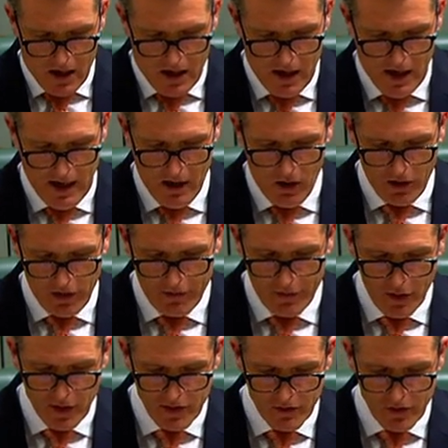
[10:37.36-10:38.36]
on the
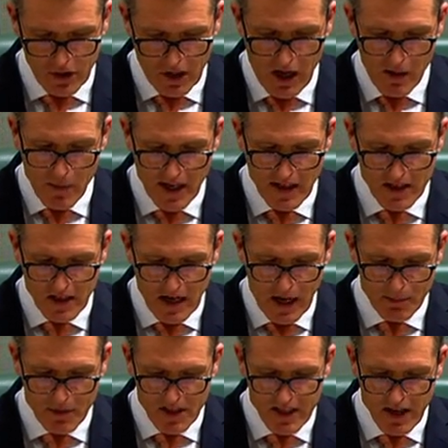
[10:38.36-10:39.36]
1st of July means that
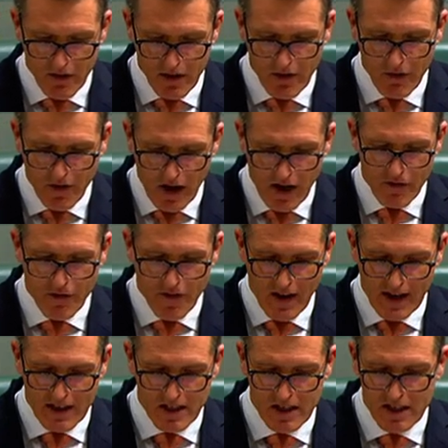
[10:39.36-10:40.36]
up to
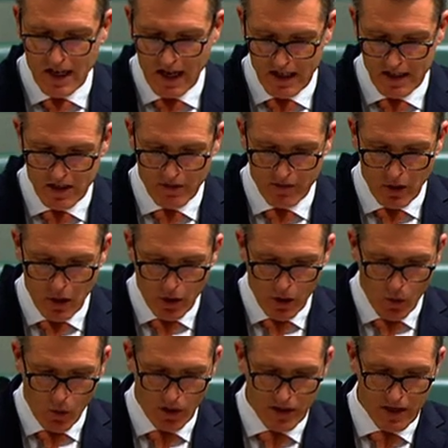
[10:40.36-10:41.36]
75,000 tonnes of
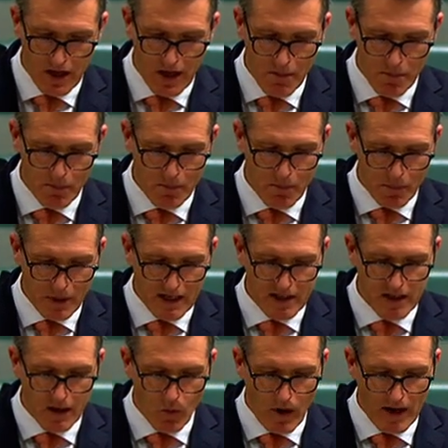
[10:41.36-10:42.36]
low-quality
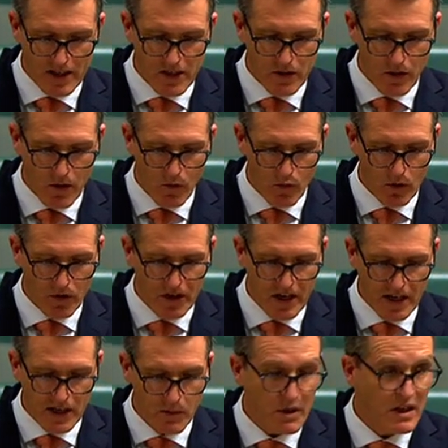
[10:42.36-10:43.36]
plastic waste will
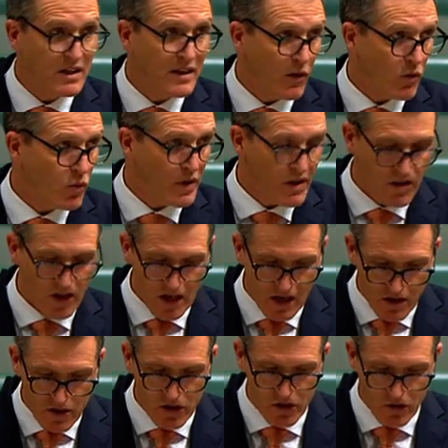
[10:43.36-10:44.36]
need to be dealt with
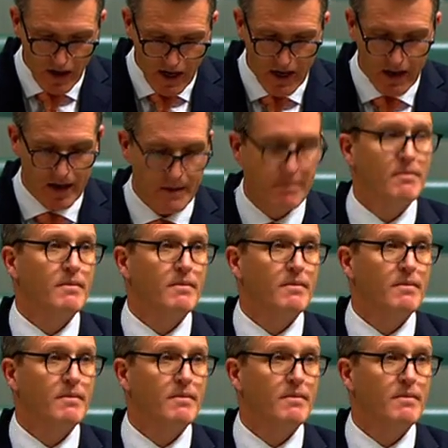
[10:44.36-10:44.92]
in Australia.